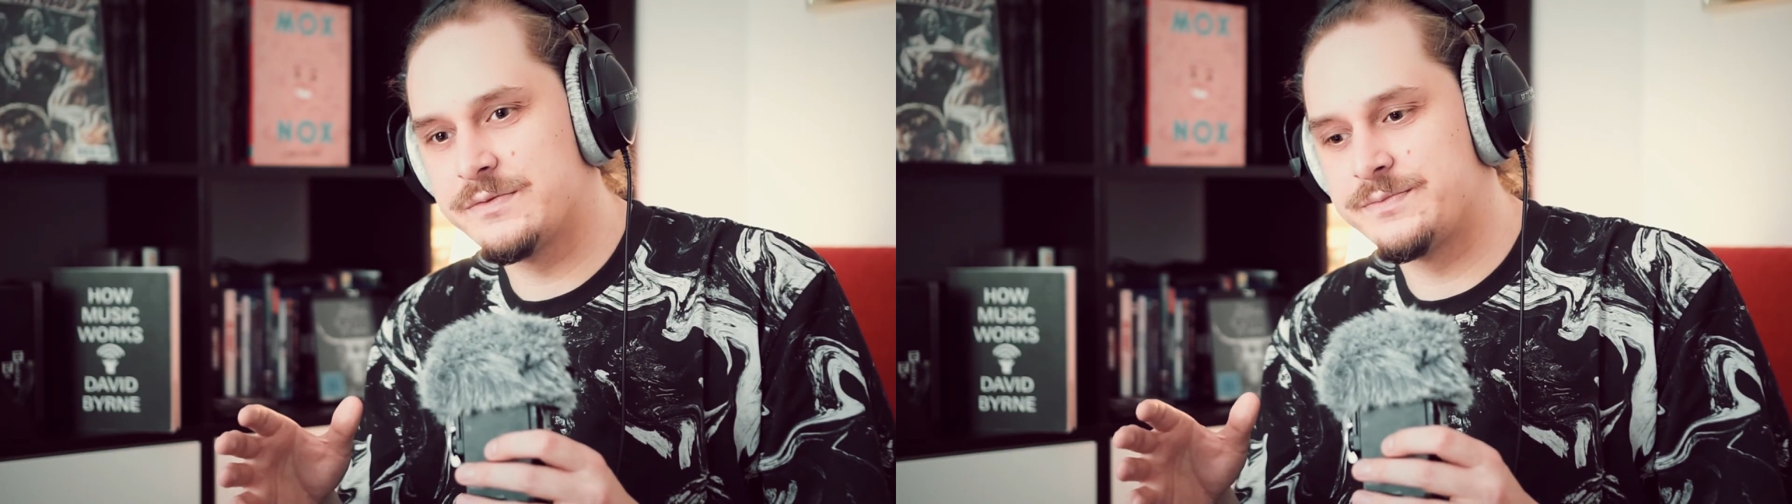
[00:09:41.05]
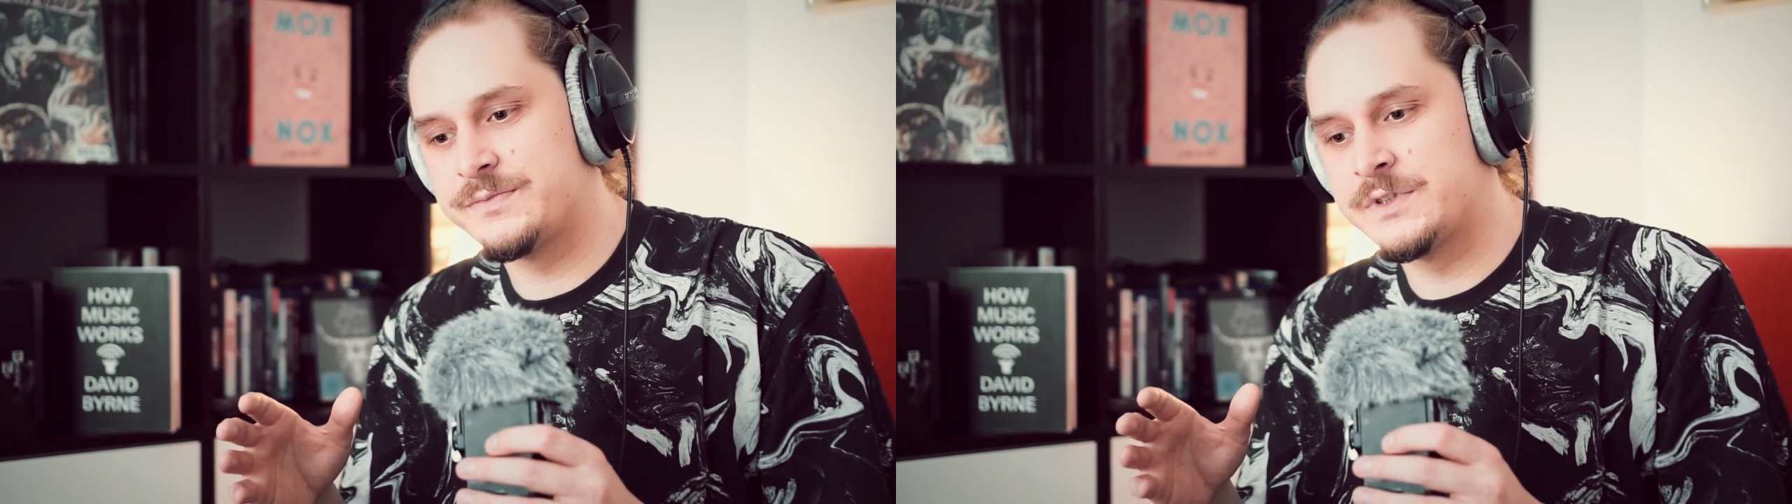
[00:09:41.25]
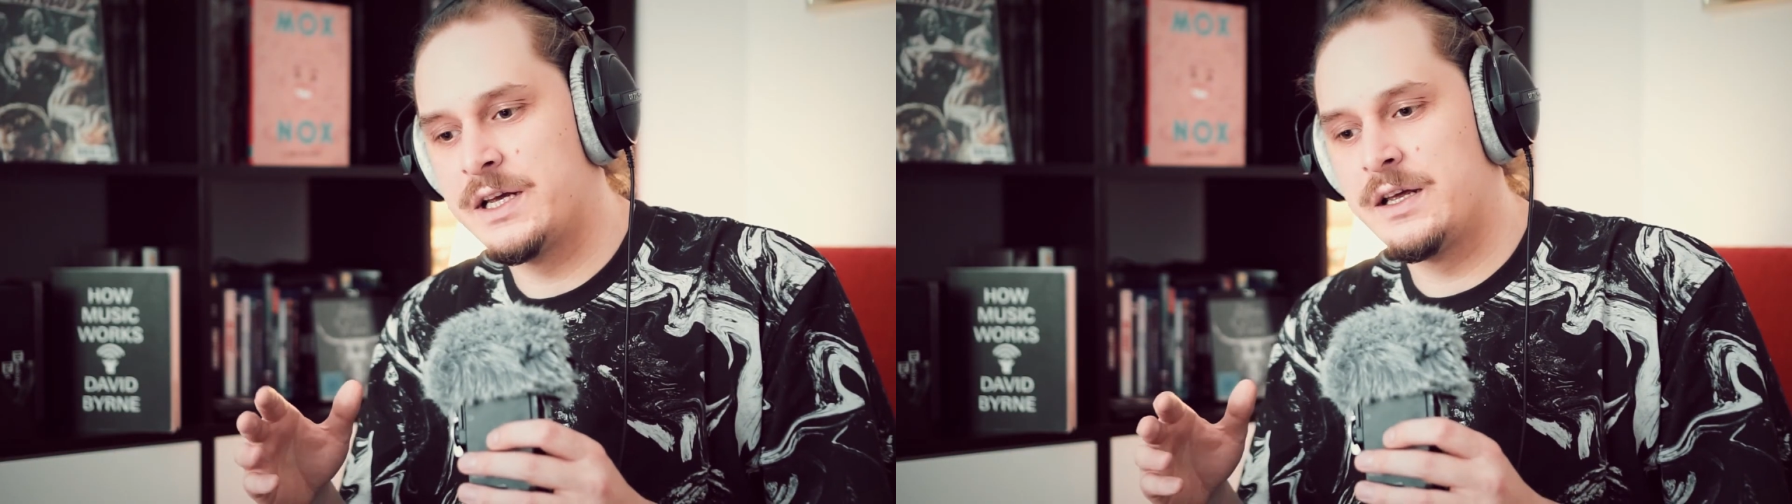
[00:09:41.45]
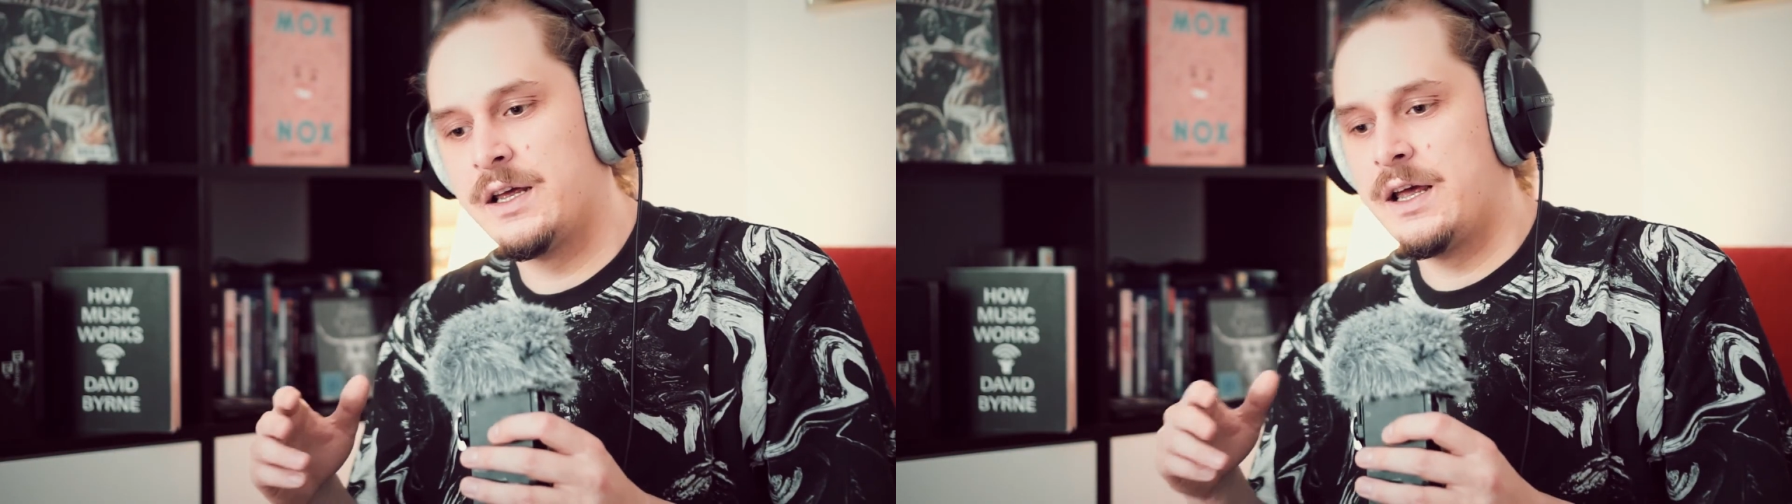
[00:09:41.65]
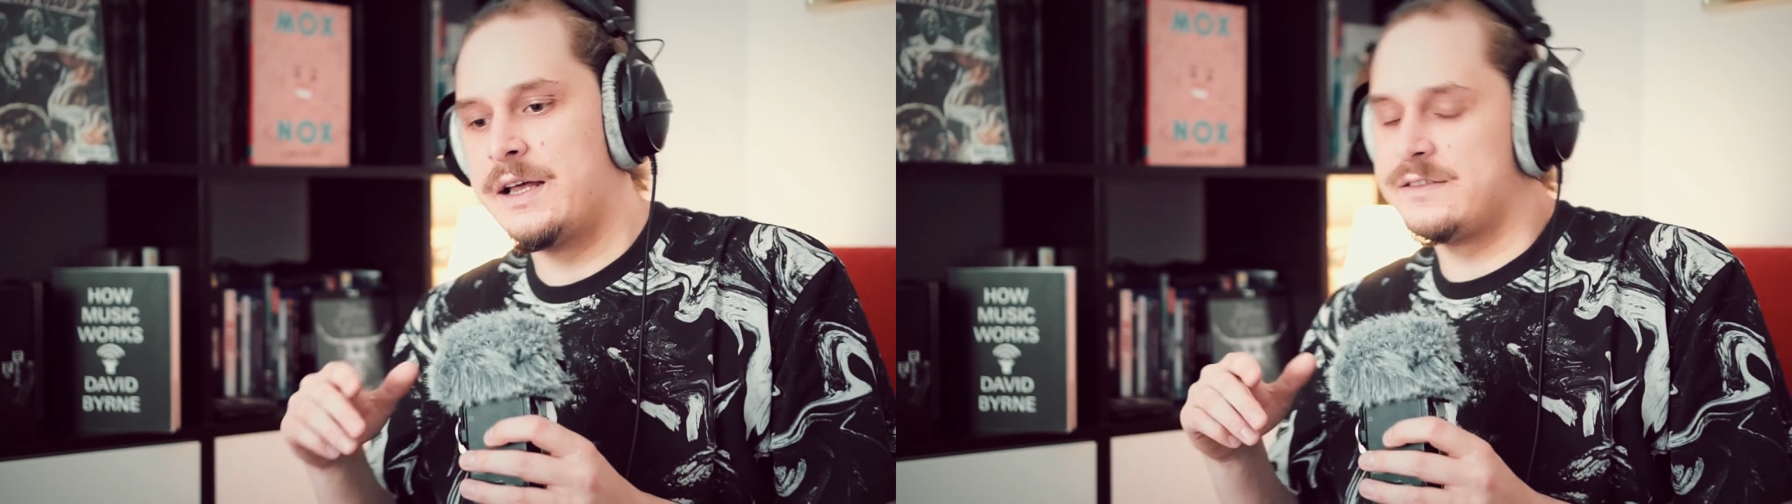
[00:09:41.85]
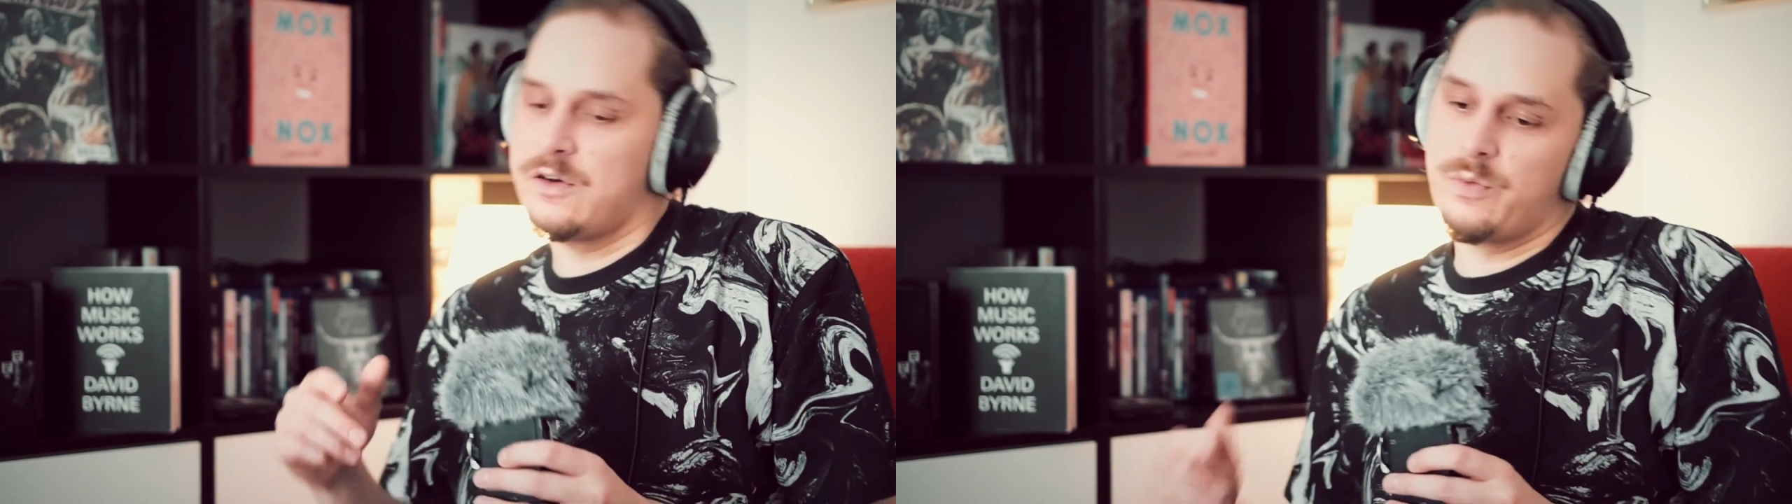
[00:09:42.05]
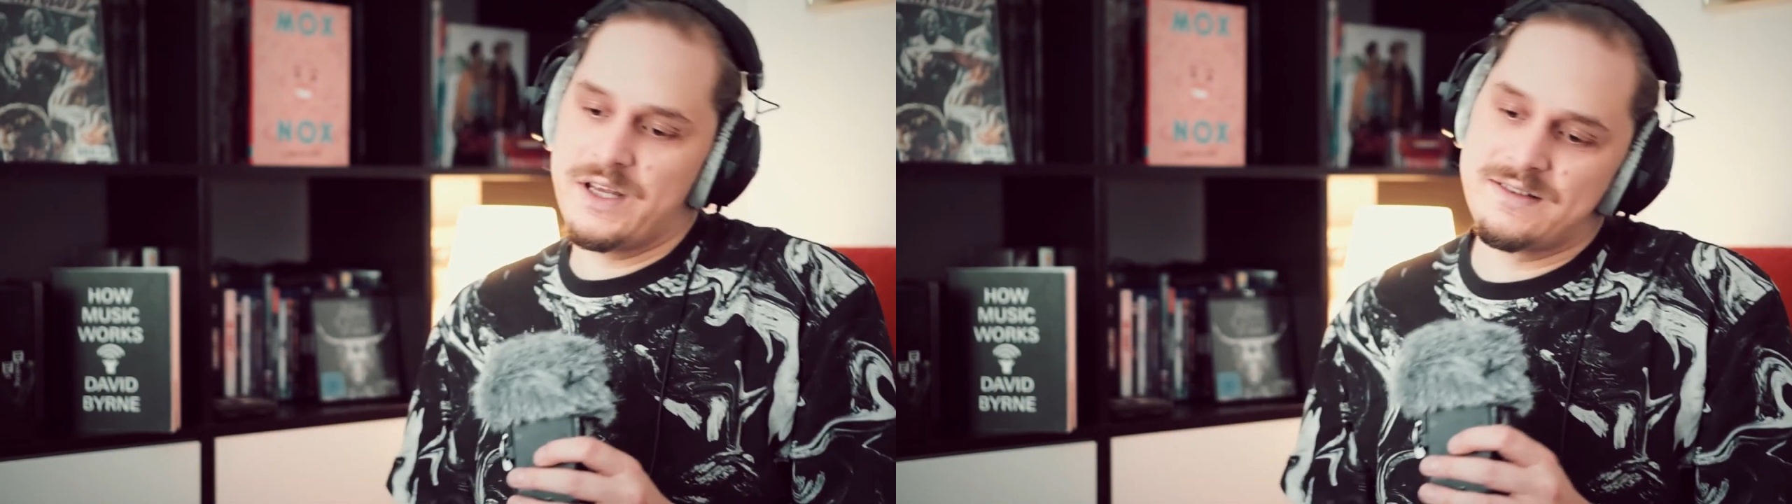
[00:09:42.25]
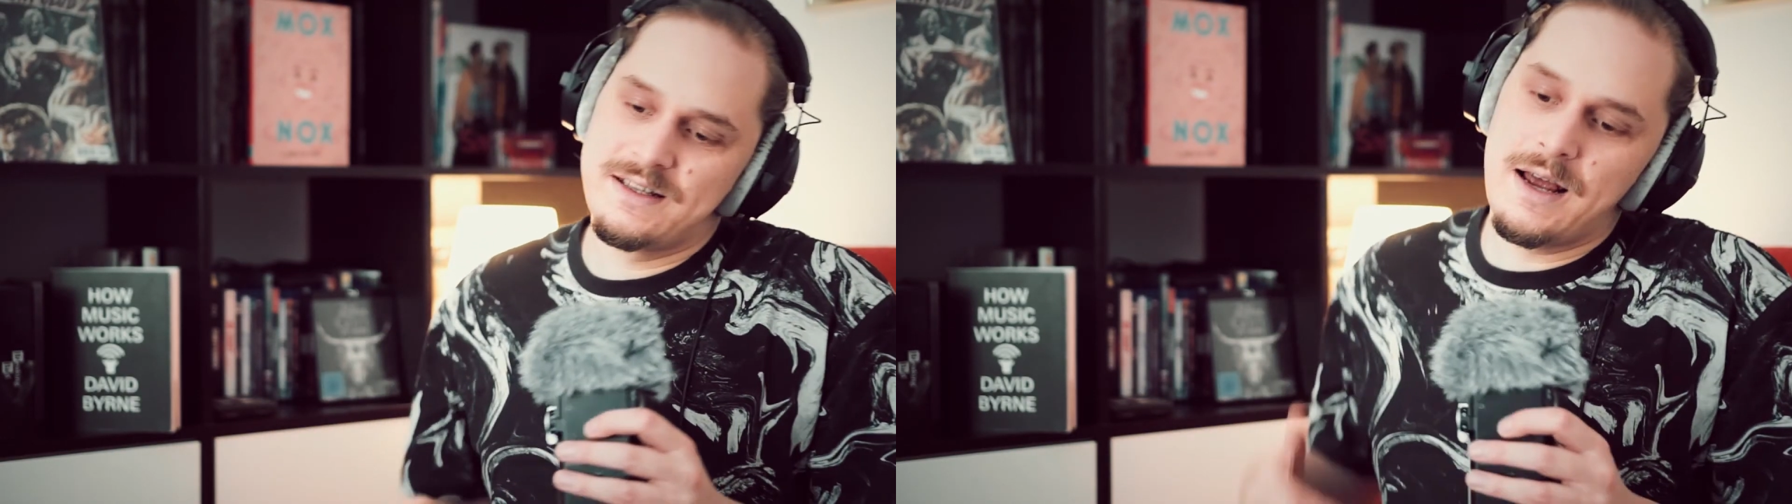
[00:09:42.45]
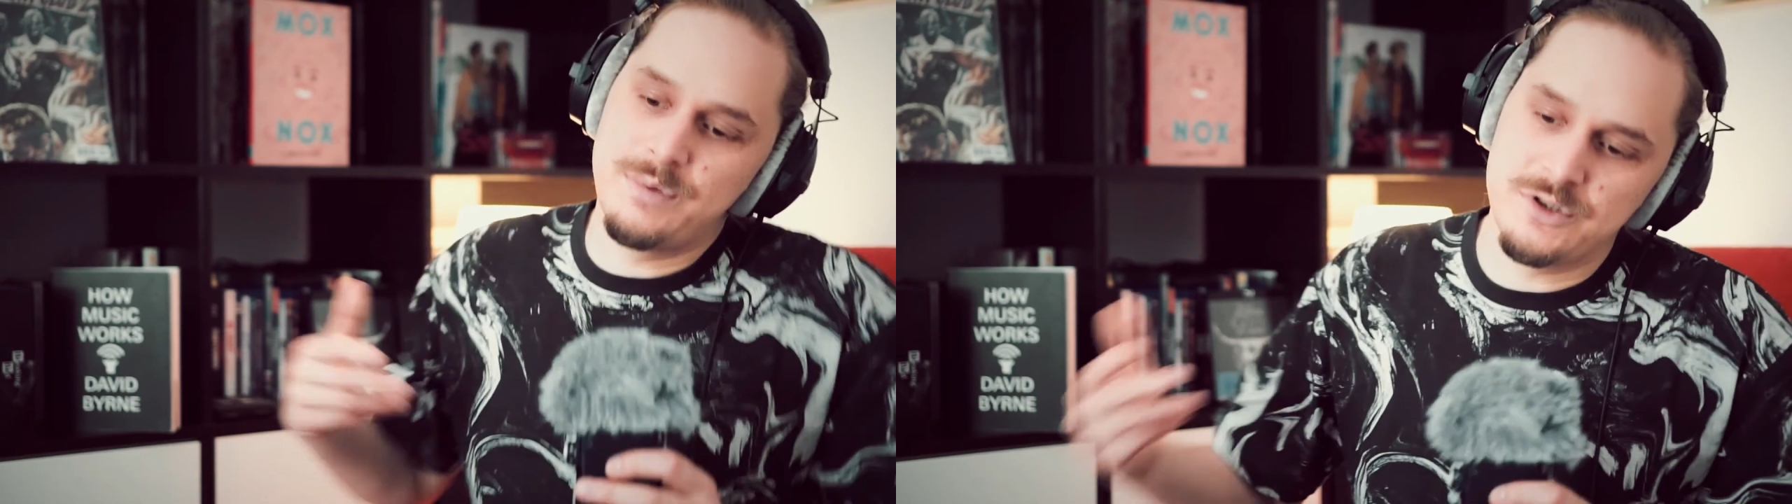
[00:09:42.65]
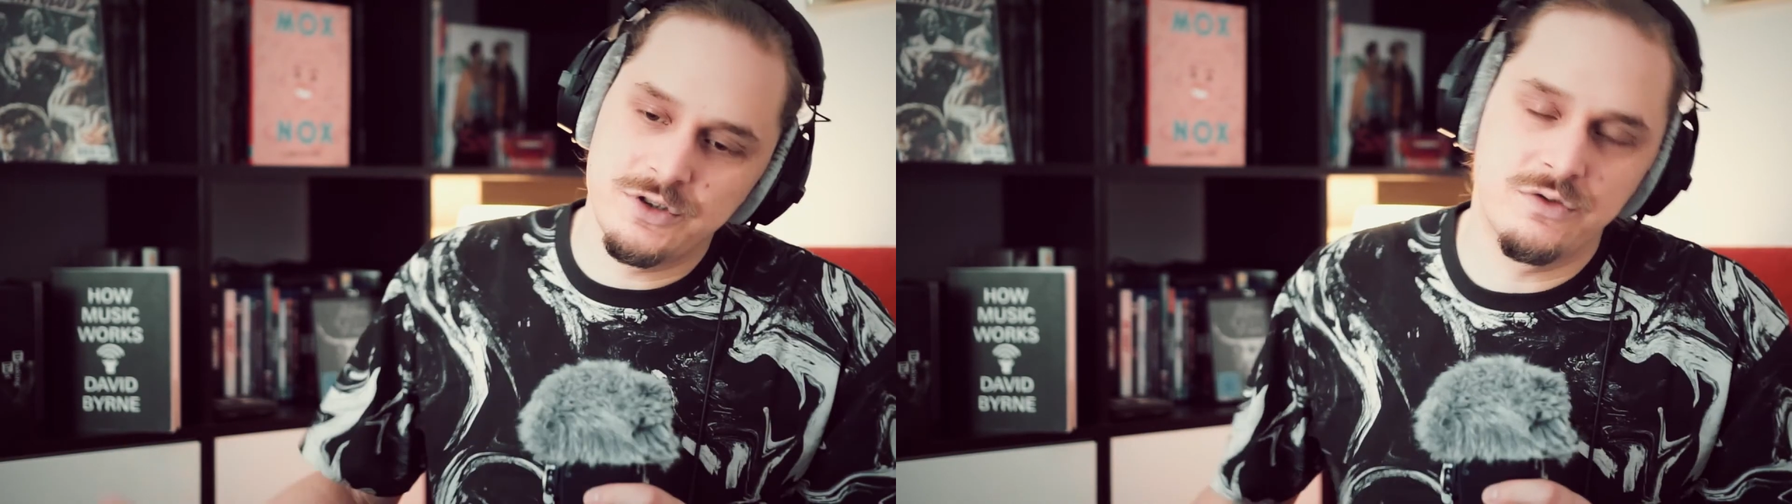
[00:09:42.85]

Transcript: And so we established